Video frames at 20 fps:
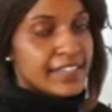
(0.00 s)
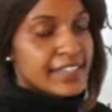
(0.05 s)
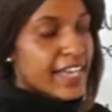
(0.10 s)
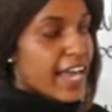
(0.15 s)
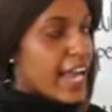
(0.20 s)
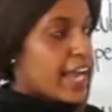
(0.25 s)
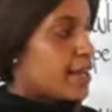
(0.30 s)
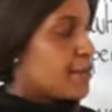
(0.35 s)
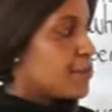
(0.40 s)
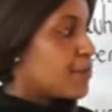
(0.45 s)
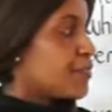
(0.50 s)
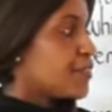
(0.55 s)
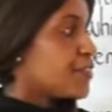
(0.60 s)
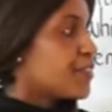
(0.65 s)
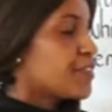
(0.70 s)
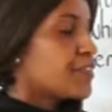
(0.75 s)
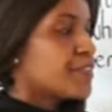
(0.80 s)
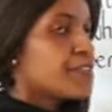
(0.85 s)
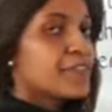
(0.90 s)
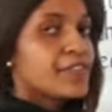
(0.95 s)

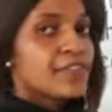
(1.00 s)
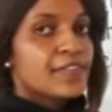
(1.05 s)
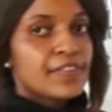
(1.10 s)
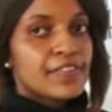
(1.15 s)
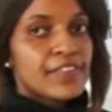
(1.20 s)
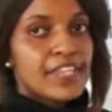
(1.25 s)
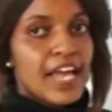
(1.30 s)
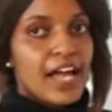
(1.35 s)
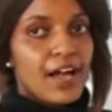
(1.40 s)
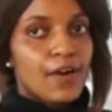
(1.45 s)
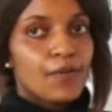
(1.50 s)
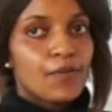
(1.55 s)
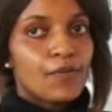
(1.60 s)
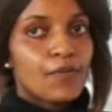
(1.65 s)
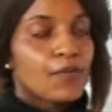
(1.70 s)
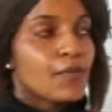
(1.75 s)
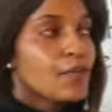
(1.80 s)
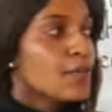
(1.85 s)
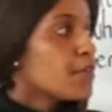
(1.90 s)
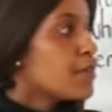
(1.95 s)
times. Now,
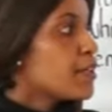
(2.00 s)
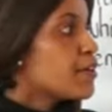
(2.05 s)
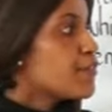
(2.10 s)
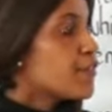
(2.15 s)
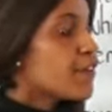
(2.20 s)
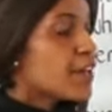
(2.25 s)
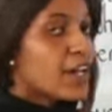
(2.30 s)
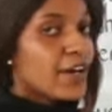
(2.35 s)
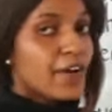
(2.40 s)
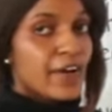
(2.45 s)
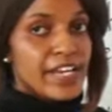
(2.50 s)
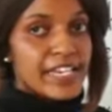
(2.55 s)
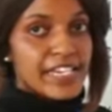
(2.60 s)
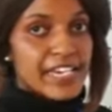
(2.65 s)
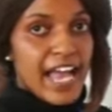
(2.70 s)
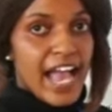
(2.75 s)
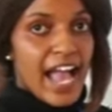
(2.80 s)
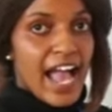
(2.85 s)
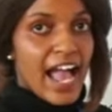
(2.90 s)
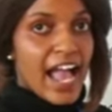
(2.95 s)
the following
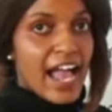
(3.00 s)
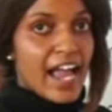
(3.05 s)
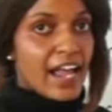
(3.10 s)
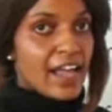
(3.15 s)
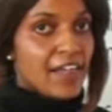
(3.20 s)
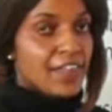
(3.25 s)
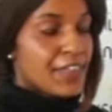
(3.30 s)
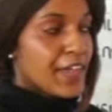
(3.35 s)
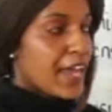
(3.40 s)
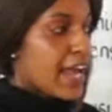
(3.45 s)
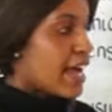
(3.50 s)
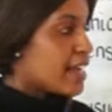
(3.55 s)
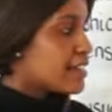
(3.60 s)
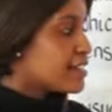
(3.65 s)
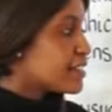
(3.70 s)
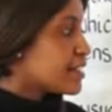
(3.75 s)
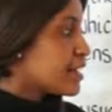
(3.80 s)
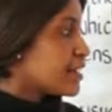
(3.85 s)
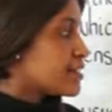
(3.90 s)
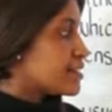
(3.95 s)
are the
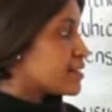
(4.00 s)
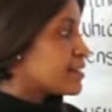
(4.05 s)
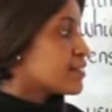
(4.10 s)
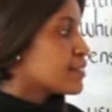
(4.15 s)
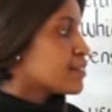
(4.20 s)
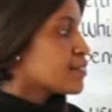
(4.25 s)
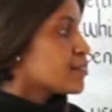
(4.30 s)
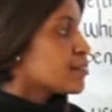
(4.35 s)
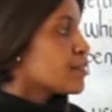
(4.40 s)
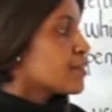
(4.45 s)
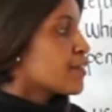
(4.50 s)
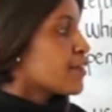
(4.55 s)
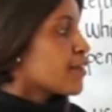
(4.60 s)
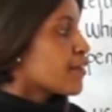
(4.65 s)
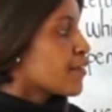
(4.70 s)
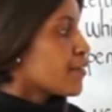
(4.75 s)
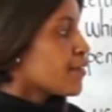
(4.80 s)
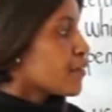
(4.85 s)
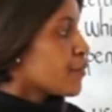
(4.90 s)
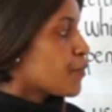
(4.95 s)
answers.
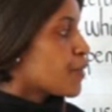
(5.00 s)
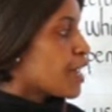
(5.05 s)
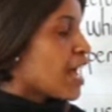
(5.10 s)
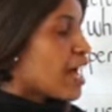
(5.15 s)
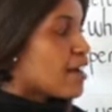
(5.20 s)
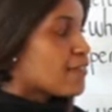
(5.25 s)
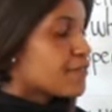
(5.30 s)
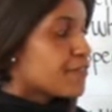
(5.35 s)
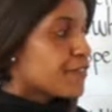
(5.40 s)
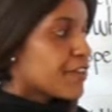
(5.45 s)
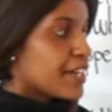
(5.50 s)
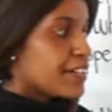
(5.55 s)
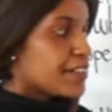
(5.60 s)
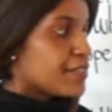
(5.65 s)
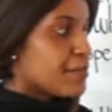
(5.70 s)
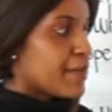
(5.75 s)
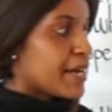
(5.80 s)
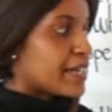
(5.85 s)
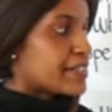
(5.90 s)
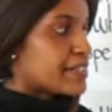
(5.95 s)
We have
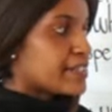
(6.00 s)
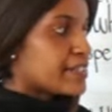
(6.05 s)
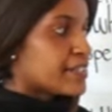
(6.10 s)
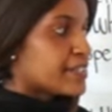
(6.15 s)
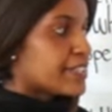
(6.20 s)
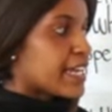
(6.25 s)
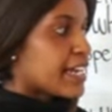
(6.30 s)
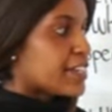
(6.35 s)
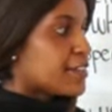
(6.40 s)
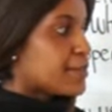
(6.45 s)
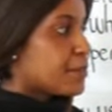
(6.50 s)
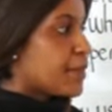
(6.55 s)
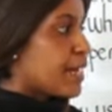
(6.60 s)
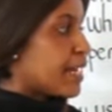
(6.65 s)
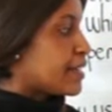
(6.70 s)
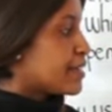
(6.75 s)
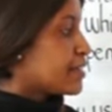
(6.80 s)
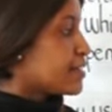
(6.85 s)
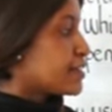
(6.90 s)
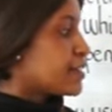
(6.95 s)
Christmas takes
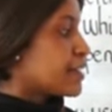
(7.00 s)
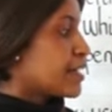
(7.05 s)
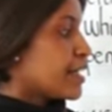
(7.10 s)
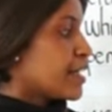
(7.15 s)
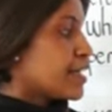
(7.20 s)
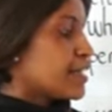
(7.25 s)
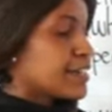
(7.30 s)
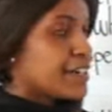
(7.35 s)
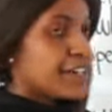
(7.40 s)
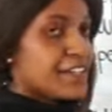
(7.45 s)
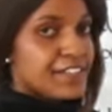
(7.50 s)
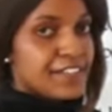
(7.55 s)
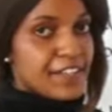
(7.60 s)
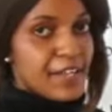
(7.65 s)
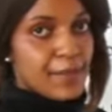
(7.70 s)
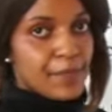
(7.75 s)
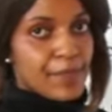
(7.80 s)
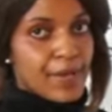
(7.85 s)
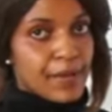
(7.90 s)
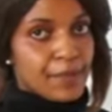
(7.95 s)
place in
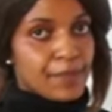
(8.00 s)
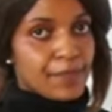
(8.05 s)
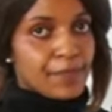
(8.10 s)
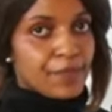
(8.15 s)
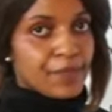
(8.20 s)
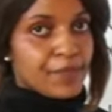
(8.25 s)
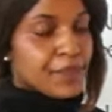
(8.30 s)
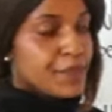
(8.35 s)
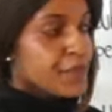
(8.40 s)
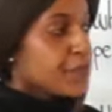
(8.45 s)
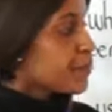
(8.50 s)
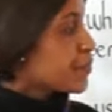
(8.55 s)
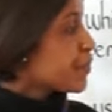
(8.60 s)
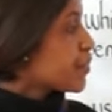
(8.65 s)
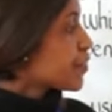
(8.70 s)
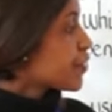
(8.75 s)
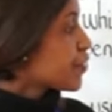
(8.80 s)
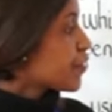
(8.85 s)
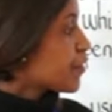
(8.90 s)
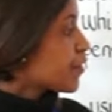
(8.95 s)
December.
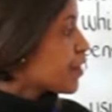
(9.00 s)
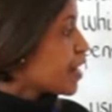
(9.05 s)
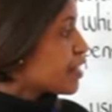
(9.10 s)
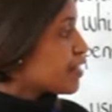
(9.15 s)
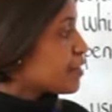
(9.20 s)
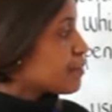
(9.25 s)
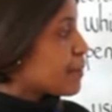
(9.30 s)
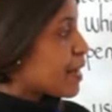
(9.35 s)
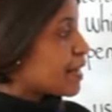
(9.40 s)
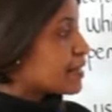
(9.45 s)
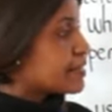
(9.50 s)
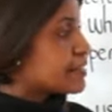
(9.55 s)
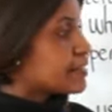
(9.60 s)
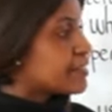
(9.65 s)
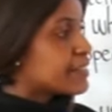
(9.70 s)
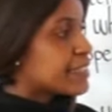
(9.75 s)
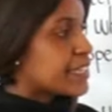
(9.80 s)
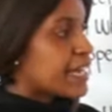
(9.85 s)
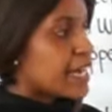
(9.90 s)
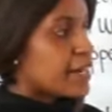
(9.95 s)
Christmas
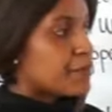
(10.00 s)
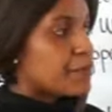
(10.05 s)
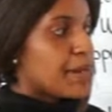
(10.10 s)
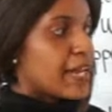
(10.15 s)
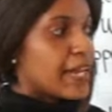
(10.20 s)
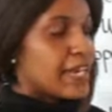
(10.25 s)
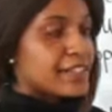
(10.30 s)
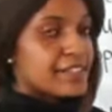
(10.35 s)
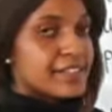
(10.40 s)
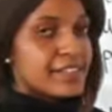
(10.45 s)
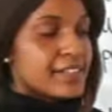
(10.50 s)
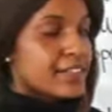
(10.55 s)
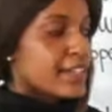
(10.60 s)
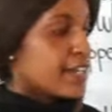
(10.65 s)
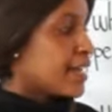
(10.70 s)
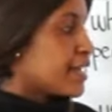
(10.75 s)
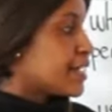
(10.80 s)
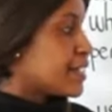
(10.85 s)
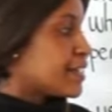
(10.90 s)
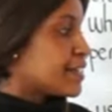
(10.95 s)
takes place
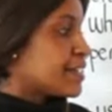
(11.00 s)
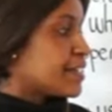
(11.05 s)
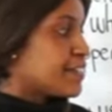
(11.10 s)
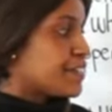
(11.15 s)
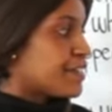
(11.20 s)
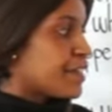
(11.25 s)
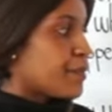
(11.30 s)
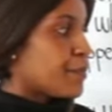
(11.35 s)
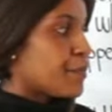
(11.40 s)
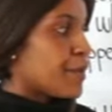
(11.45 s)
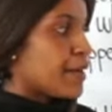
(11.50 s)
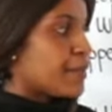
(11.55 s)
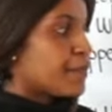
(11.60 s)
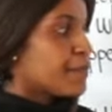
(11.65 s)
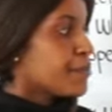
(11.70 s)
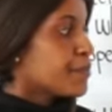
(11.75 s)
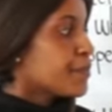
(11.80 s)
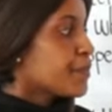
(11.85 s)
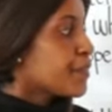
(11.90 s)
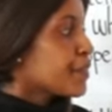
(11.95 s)
in December.
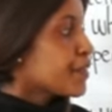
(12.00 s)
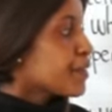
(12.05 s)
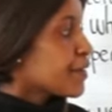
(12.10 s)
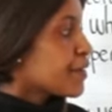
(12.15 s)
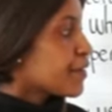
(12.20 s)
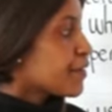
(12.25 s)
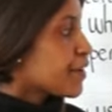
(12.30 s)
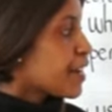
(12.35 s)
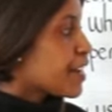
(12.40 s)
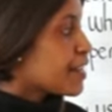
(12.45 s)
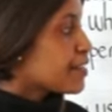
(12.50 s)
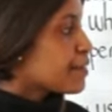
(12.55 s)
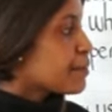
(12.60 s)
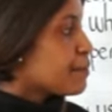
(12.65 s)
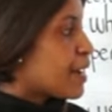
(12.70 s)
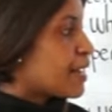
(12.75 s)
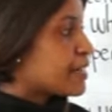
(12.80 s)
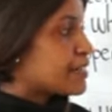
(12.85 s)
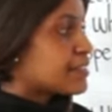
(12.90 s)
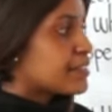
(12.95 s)

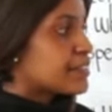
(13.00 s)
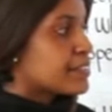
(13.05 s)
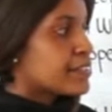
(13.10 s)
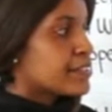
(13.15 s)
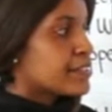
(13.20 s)
Christmas